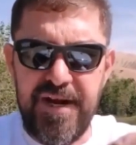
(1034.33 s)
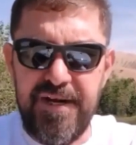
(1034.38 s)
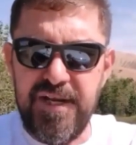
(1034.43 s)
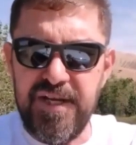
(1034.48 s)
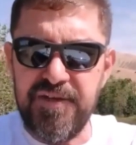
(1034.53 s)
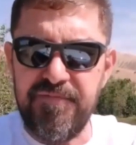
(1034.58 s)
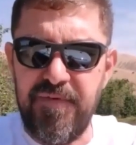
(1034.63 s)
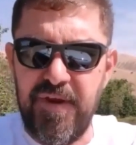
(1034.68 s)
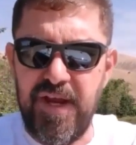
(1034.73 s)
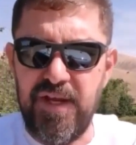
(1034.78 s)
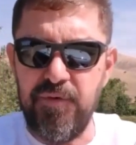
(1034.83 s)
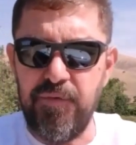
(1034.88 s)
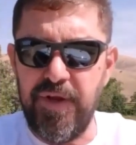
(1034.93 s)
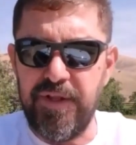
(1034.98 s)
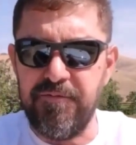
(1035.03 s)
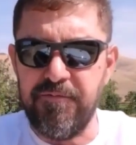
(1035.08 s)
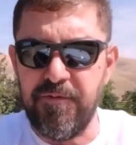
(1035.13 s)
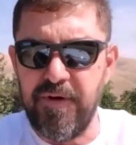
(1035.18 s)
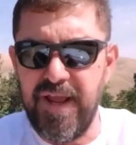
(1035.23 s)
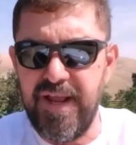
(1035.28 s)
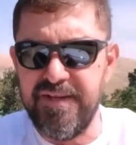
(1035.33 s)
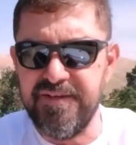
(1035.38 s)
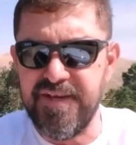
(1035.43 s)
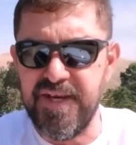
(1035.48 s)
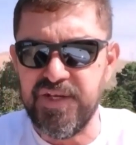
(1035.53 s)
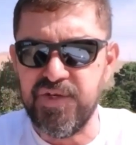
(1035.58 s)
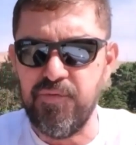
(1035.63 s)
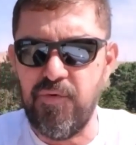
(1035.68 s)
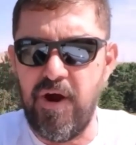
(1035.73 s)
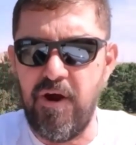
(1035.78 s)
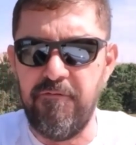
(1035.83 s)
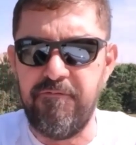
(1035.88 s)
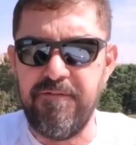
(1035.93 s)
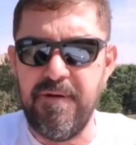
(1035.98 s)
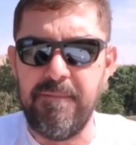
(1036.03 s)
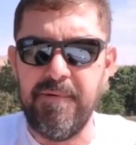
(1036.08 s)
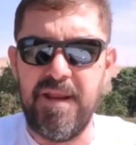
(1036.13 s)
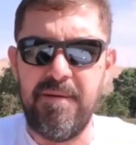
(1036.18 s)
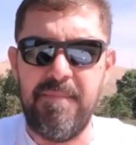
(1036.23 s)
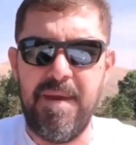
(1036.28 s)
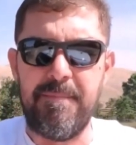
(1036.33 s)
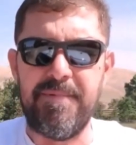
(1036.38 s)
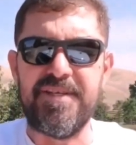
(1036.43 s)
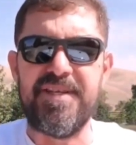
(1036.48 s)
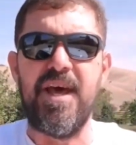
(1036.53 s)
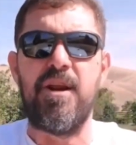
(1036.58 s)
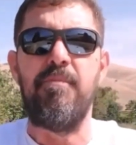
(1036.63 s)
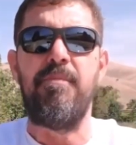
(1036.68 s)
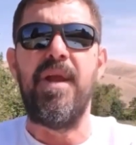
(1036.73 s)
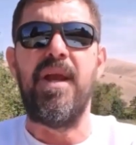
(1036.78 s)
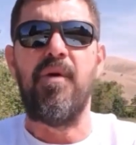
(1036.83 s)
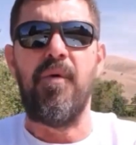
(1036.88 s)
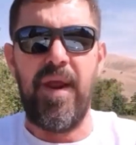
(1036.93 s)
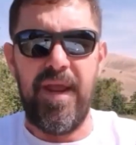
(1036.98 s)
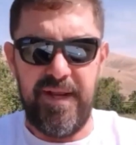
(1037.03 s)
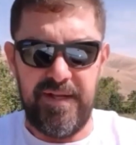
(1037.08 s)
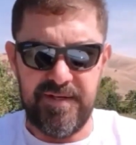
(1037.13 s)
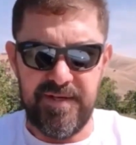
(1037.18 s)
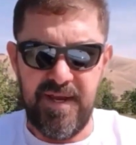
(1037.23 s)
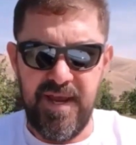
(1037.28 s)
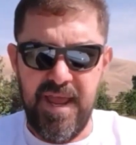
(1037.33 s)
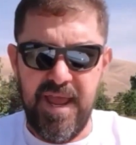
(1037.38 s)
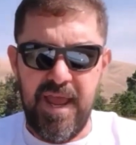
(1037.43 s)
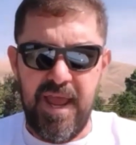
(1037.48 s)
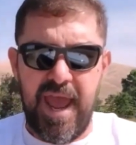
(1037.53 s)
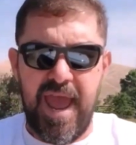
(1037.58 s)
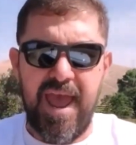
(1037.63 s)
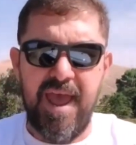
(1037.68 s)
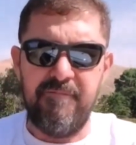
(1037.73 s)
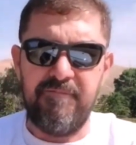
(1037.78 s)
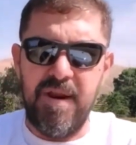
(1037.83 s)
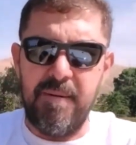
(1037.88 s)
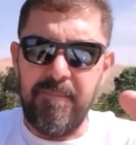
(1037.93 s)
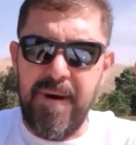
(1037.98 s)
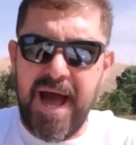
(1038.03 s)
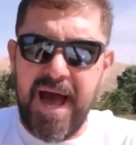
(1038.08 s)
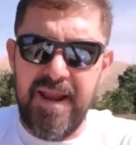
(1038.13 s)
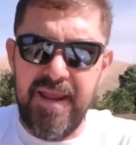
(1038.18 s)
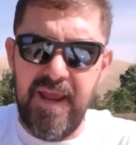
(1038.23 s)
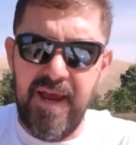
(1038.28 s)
this video with friends as well, family members, that'll be great. Everybody